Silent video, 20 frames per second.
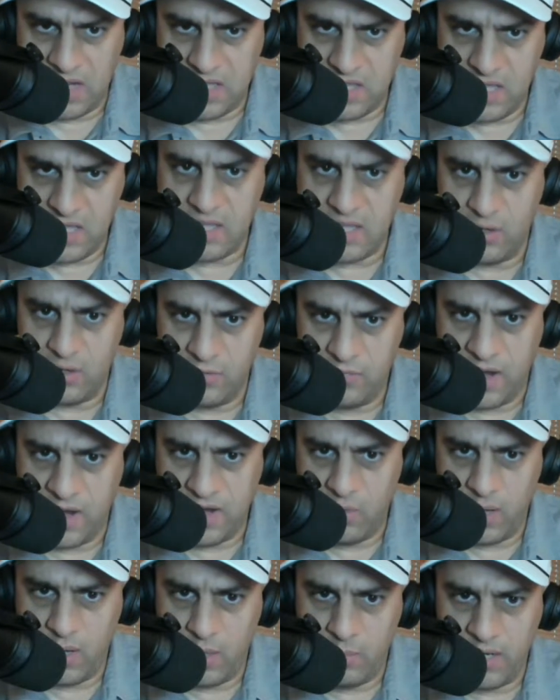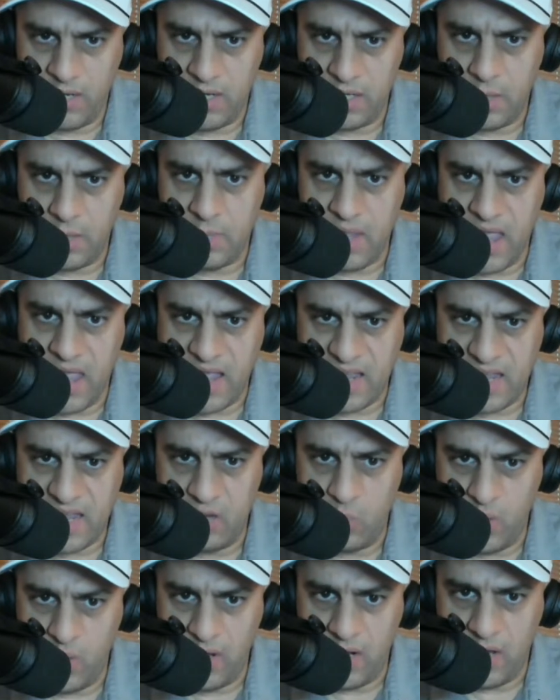But I think they're going to find a way to muck it up
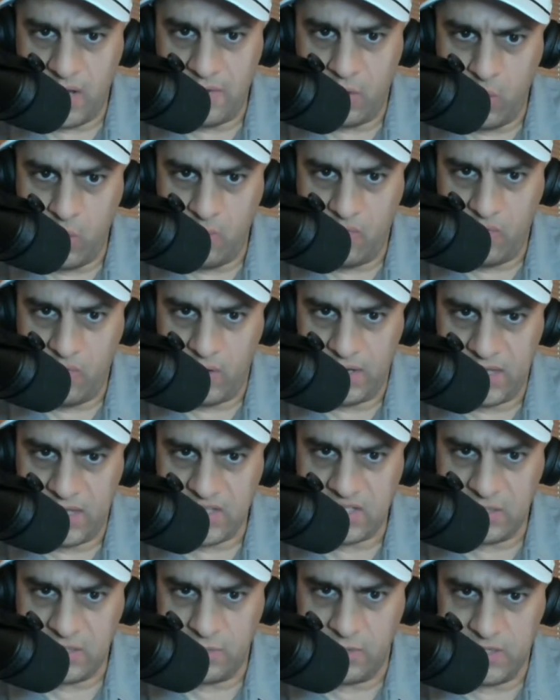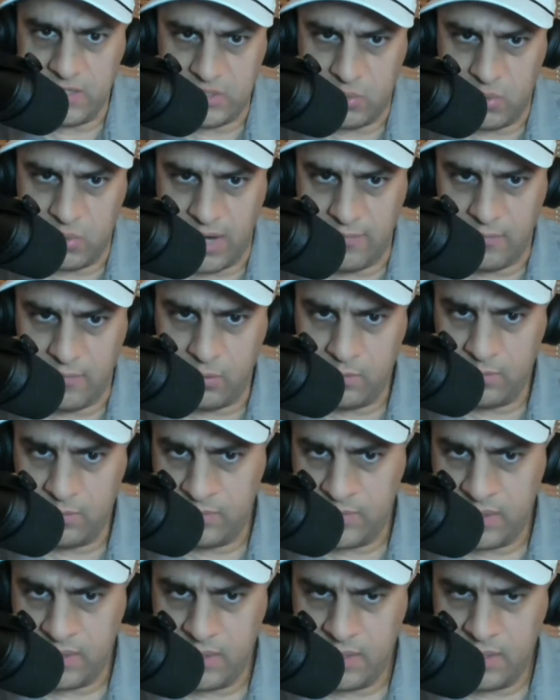and get a win on their home field against a division
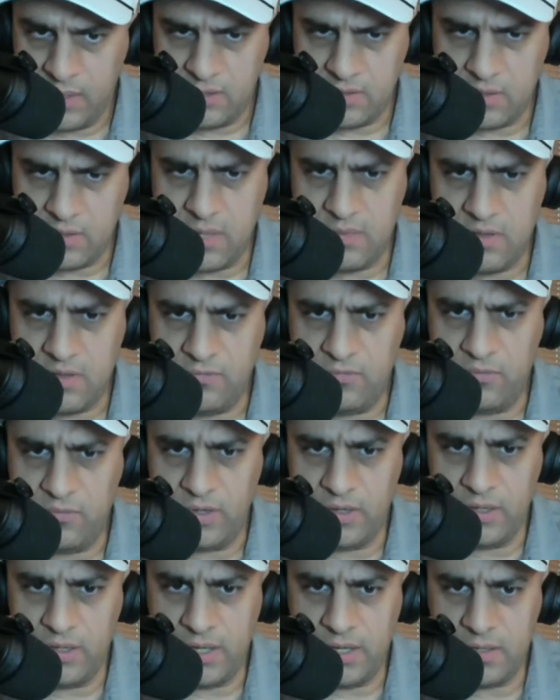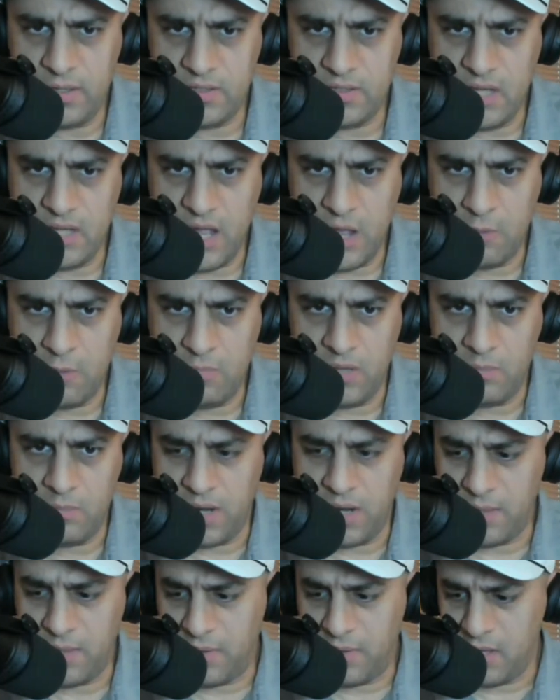rival. So give me the 49ers,
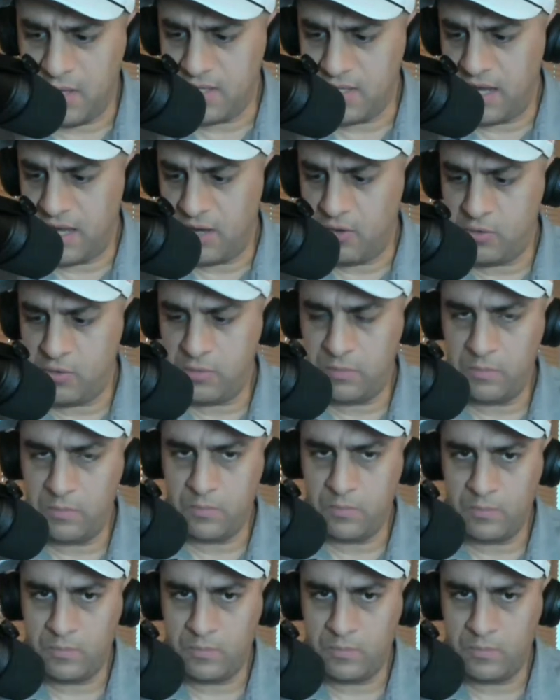albeit by a hair.